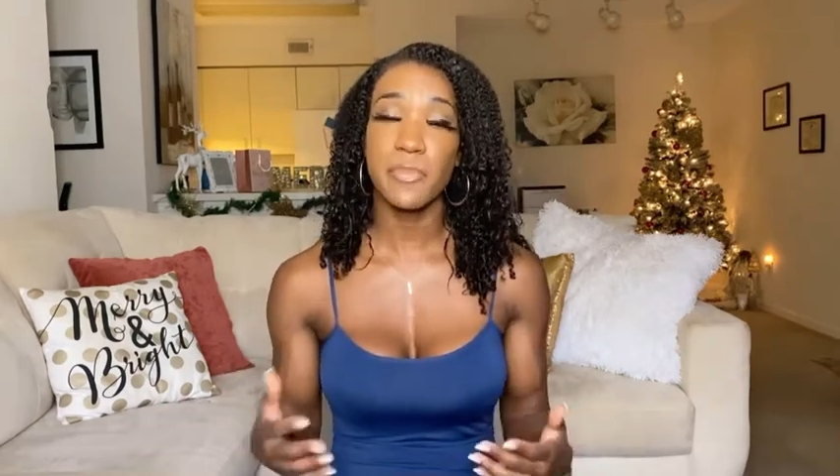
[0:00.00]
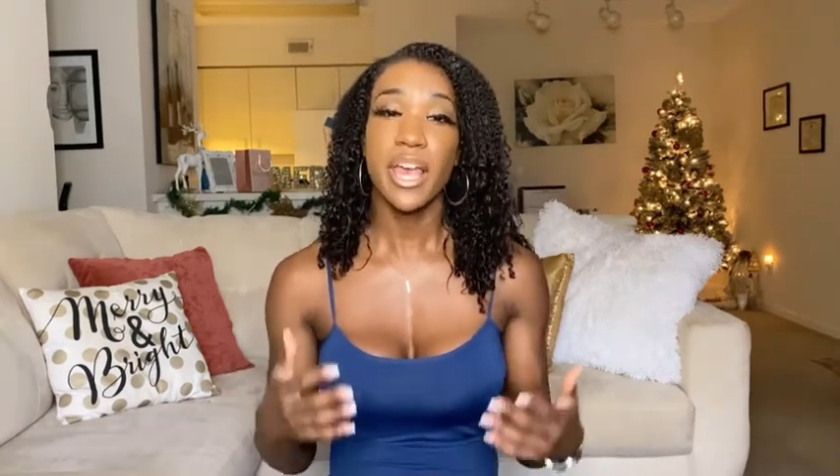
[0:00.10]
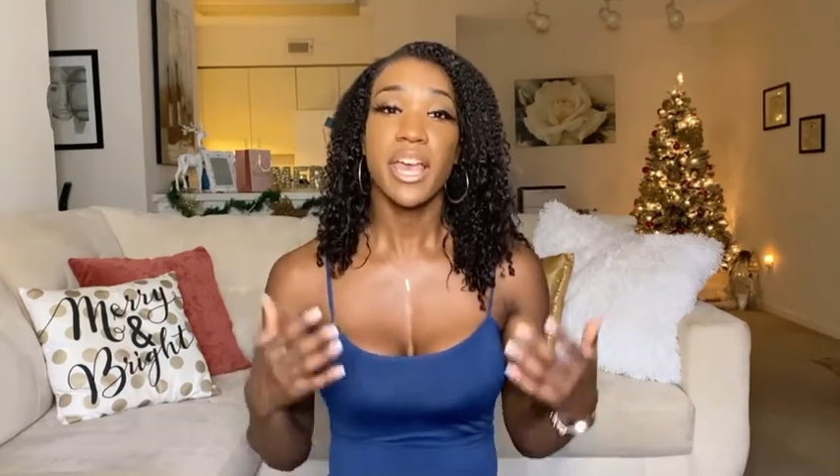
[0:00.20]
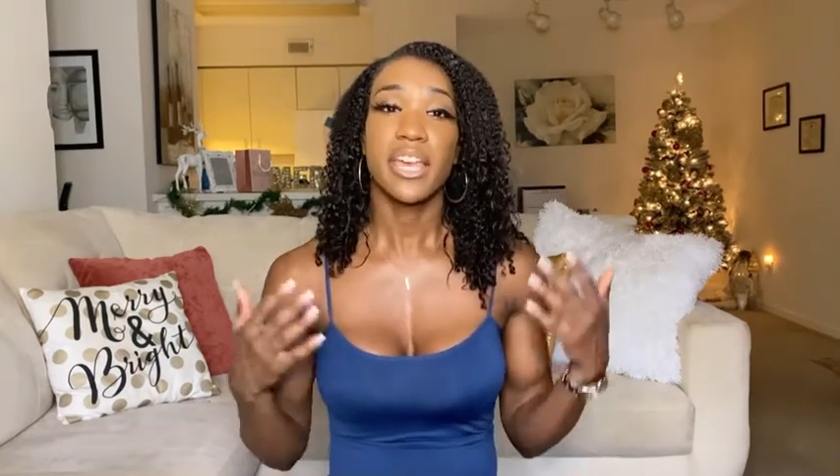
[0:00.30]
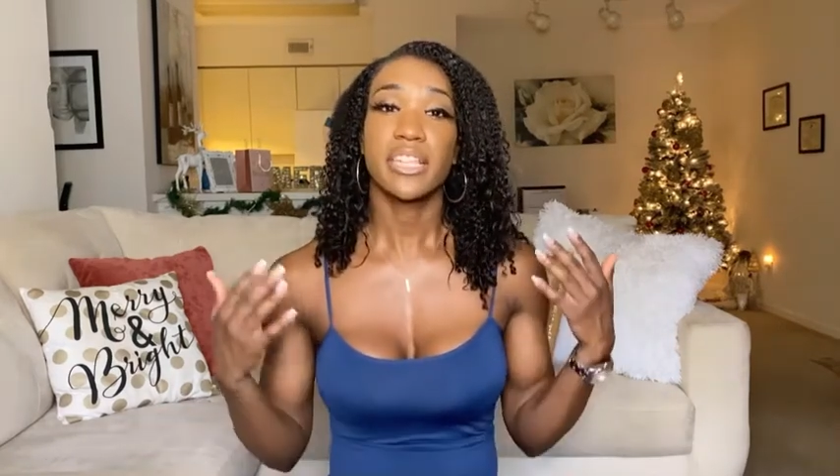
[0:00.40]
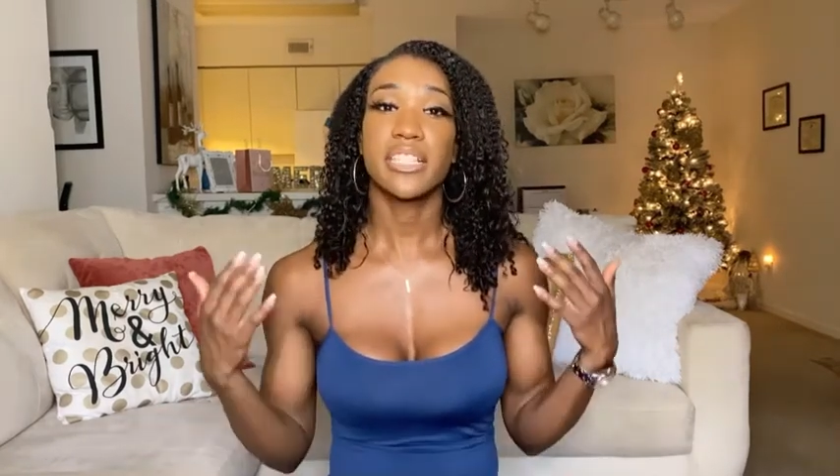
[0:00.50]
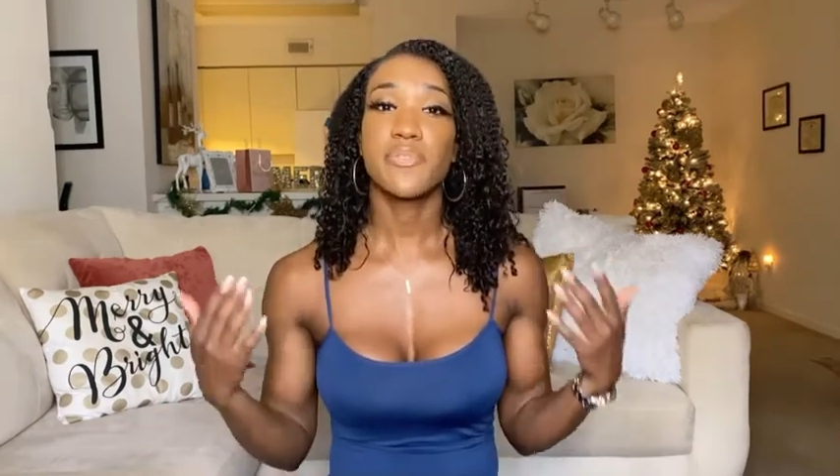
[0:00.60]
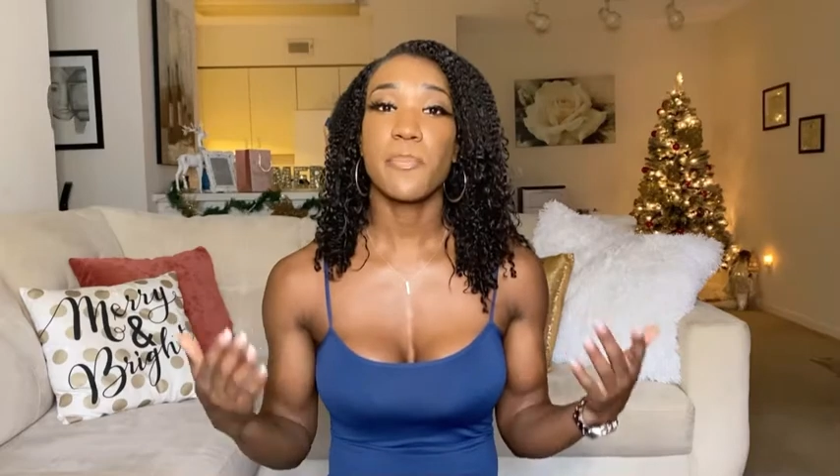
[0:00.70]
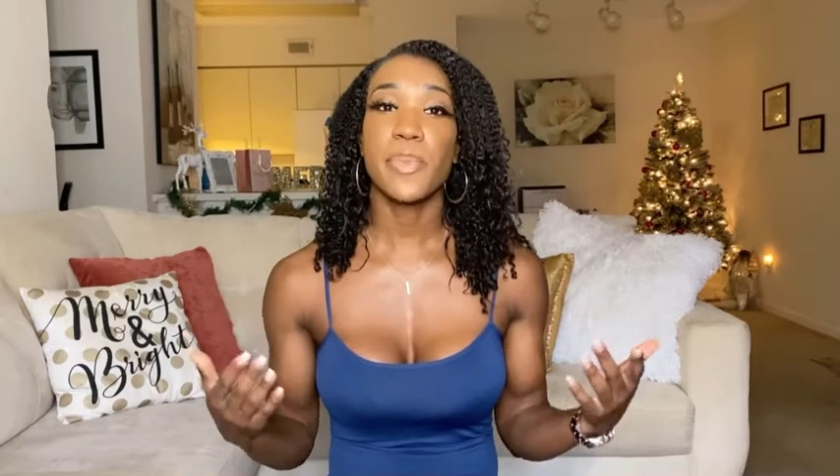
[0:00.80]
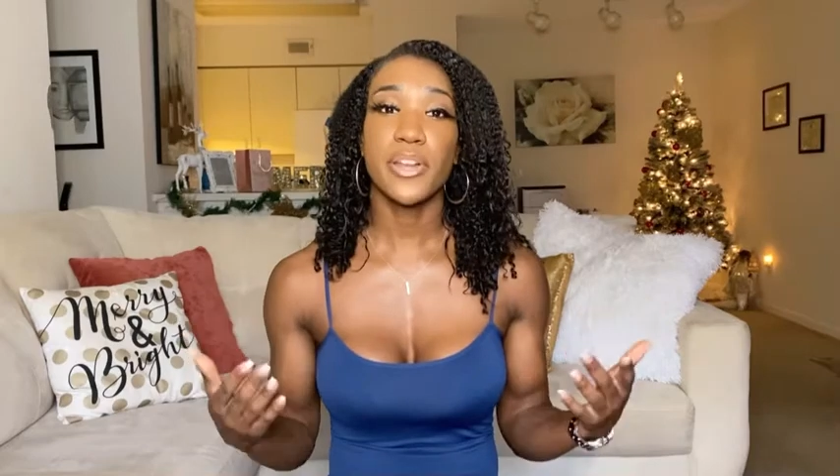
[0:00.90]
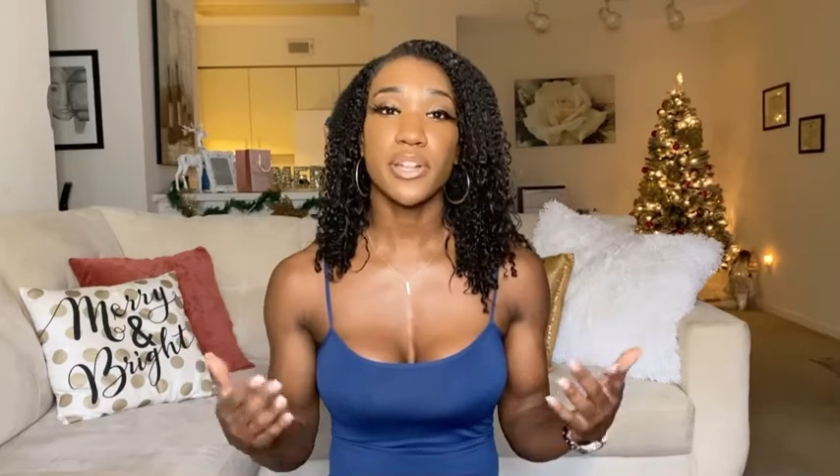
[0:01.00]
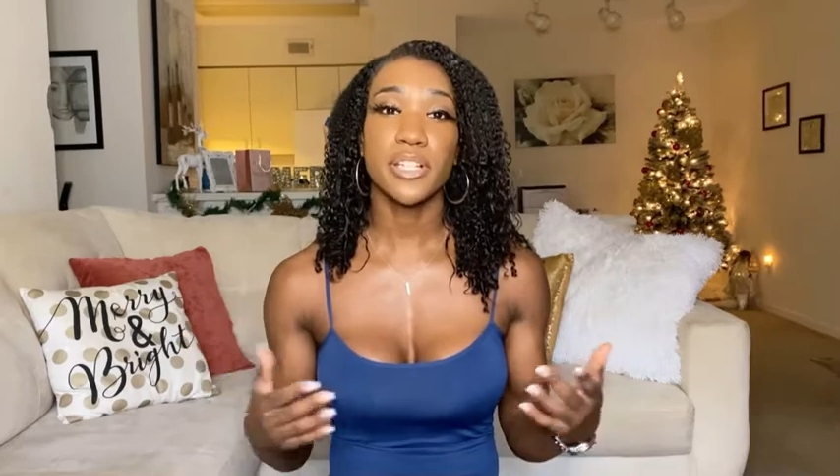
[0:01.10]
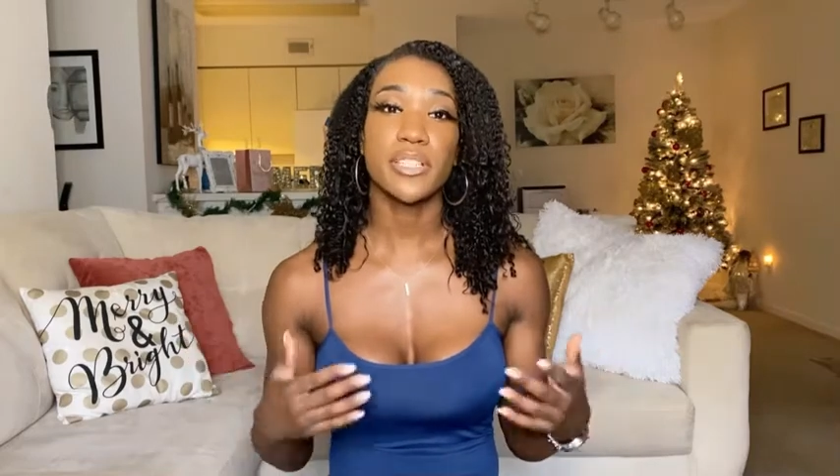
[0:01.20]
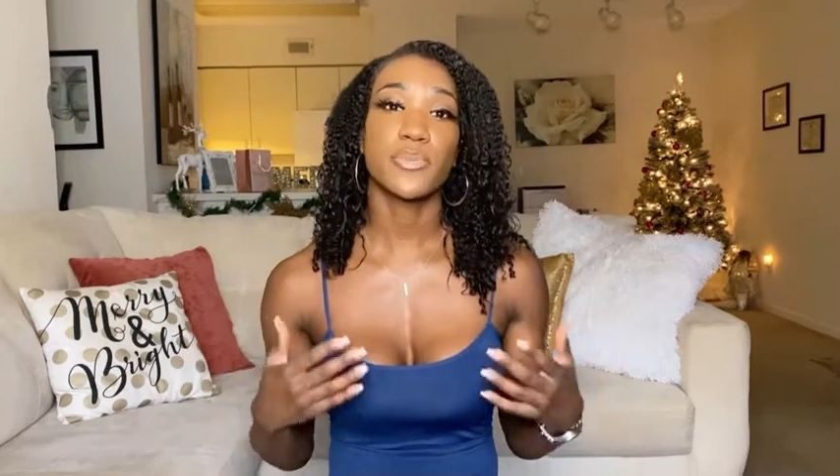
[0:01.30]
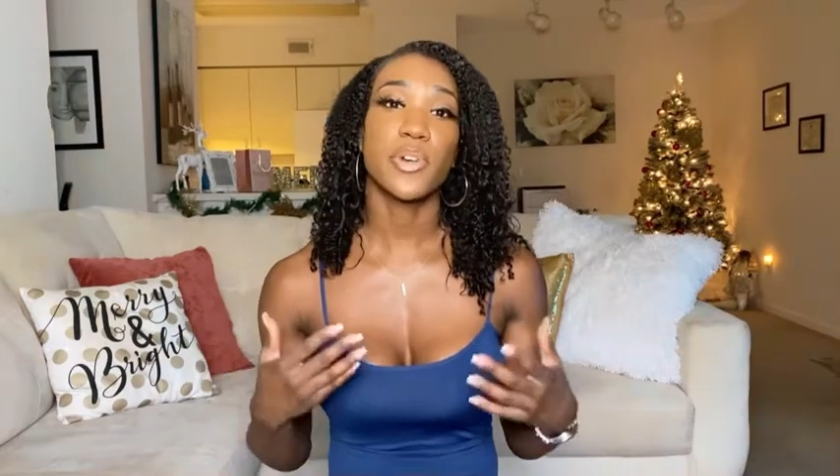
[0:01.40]
it's even better because it will
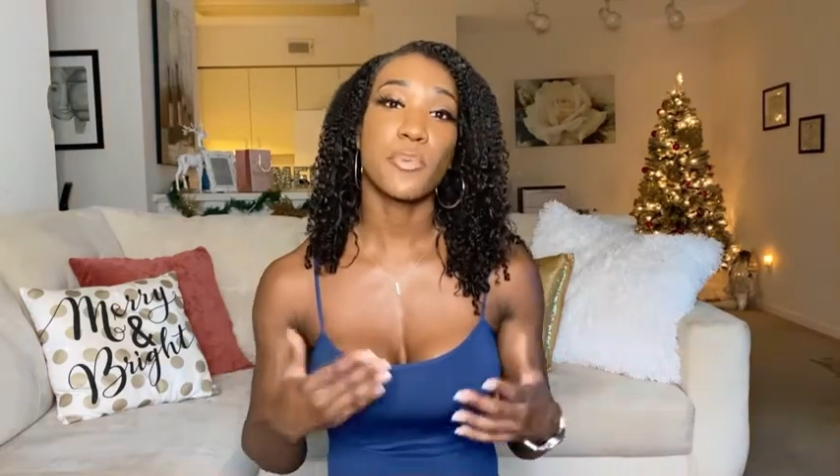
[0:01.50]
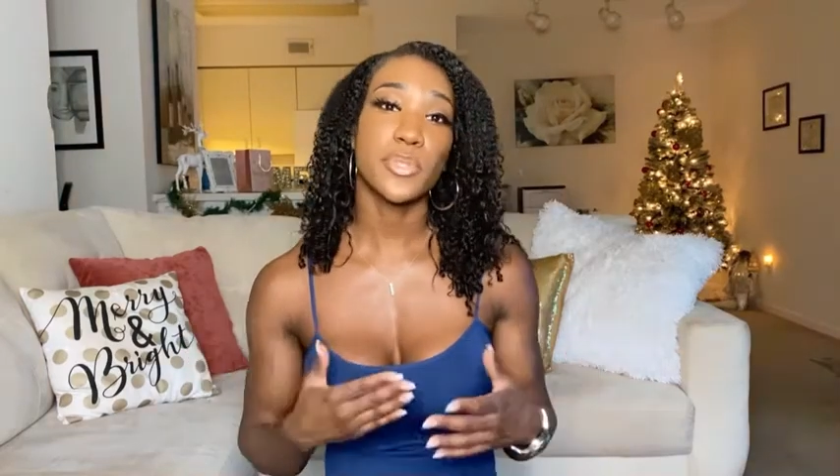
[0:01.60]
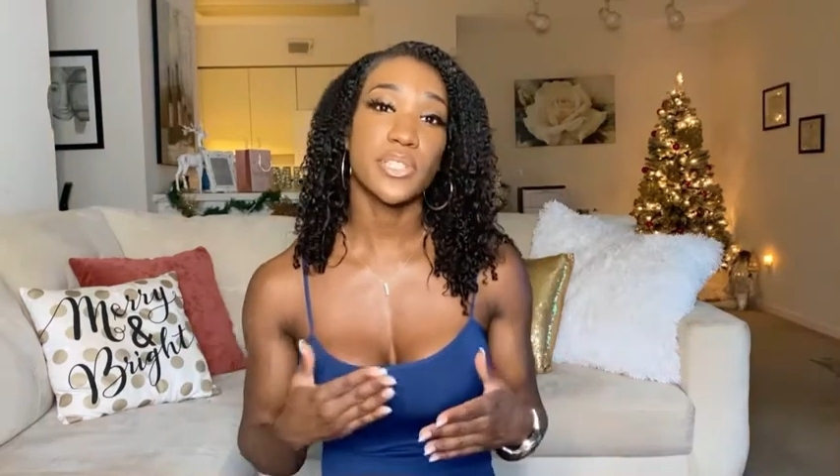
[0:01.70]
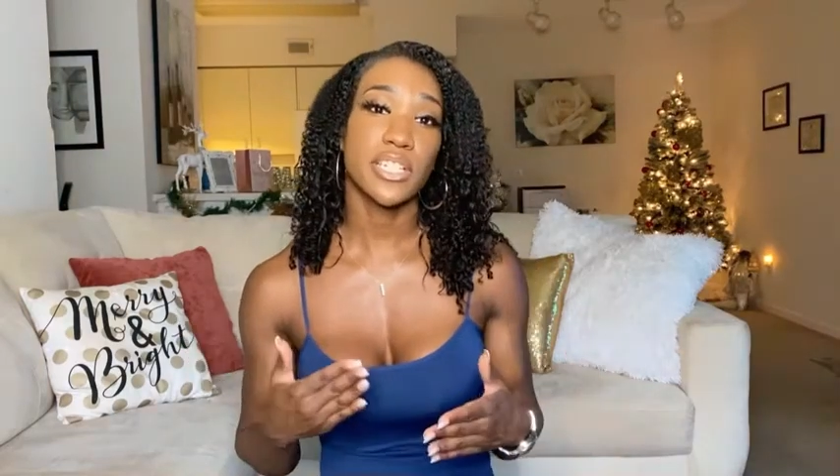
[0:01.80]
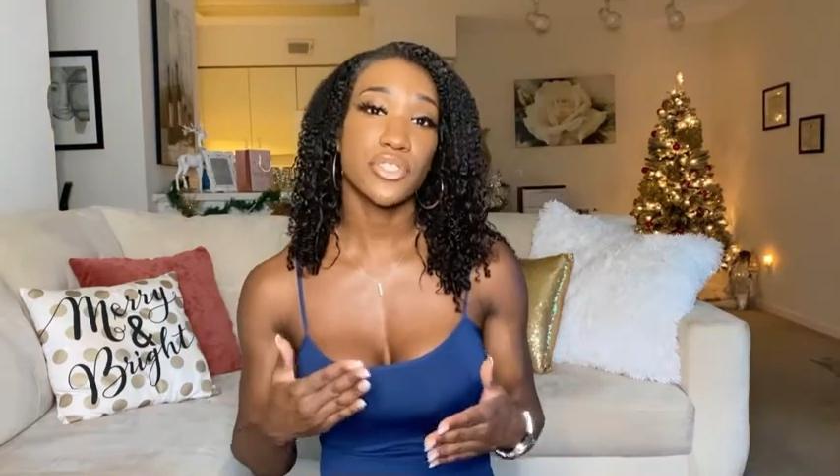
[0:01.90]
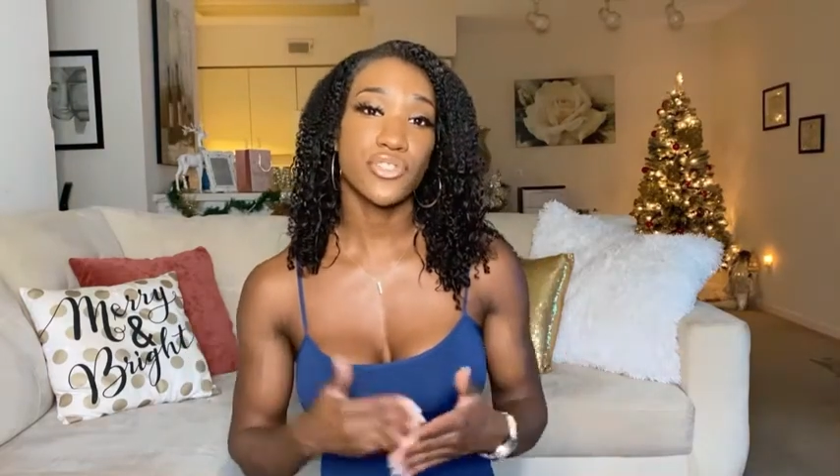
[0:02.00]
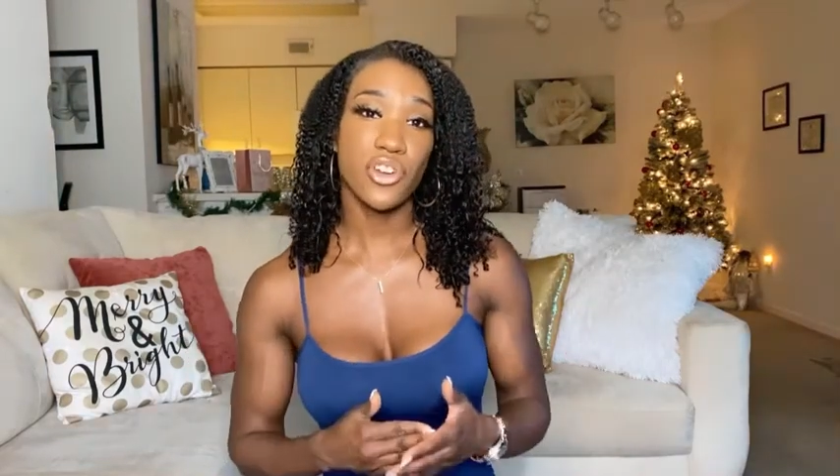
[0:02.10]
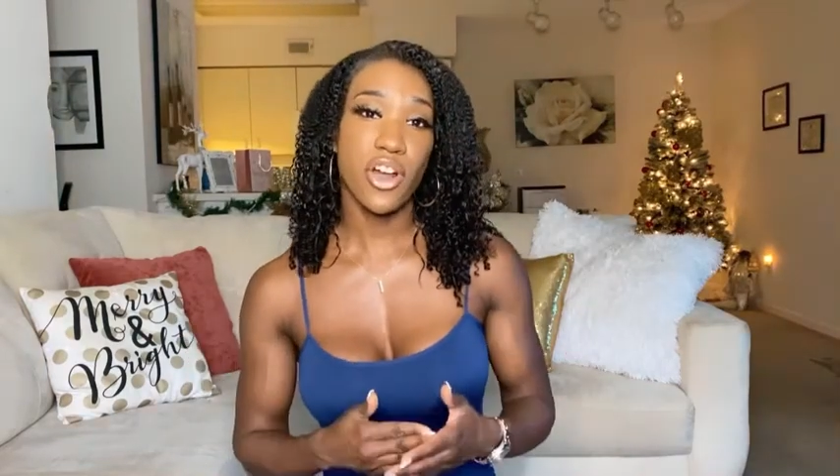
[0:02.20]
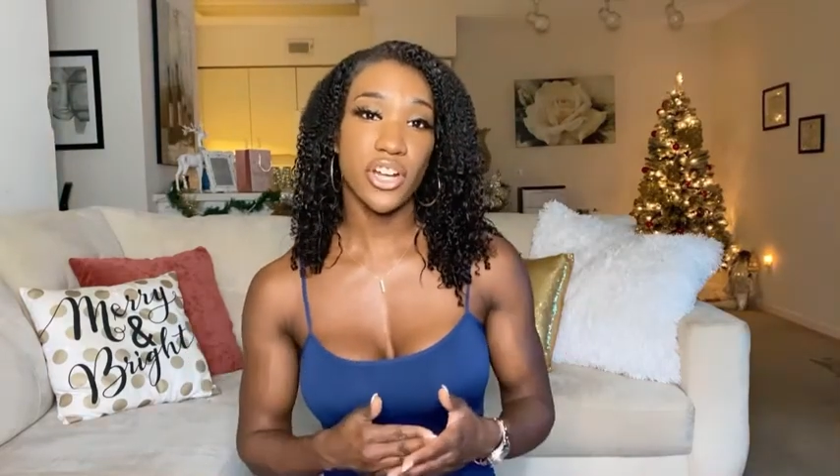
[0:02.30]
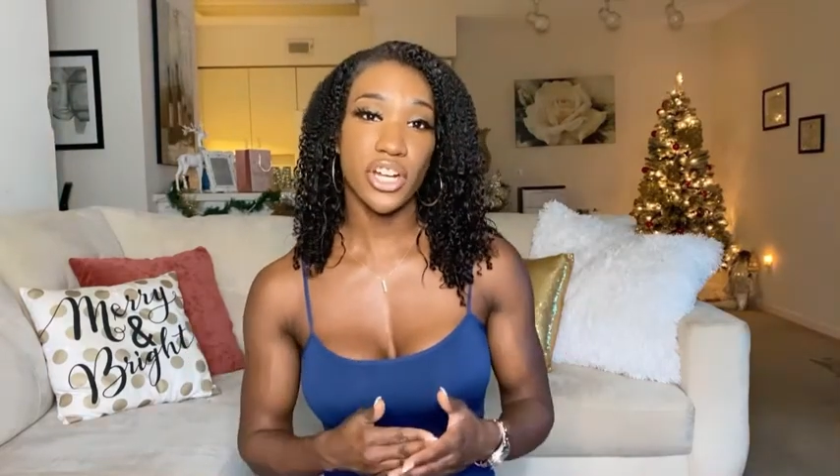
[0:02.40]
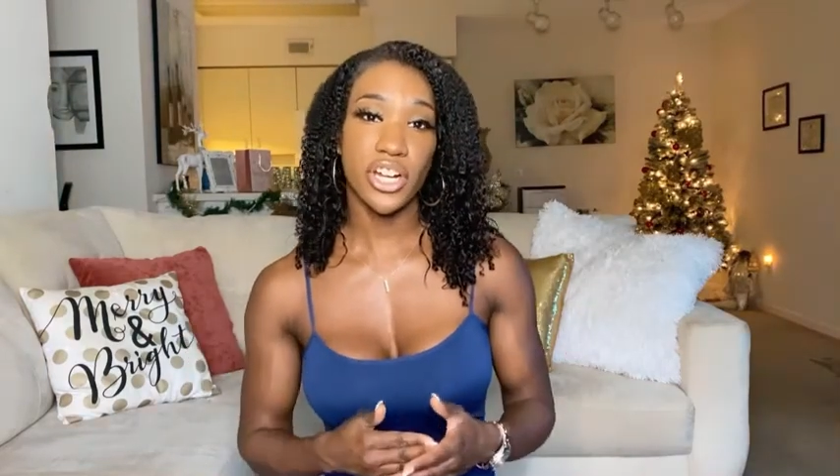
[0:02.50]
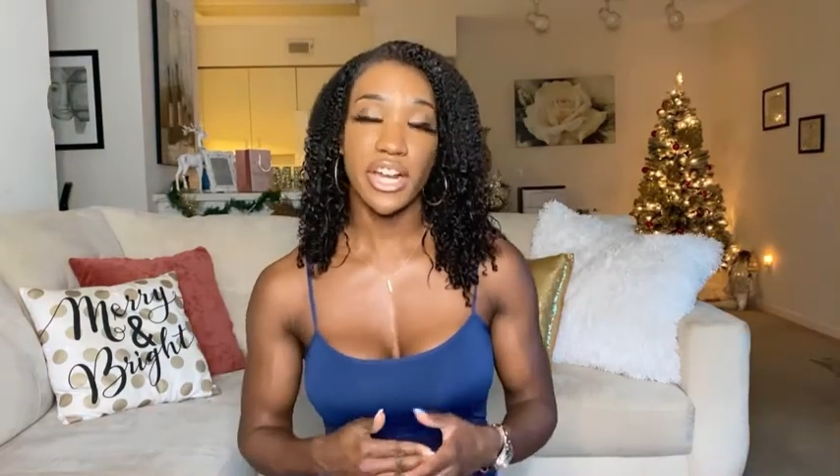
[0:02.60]
help us to get stronger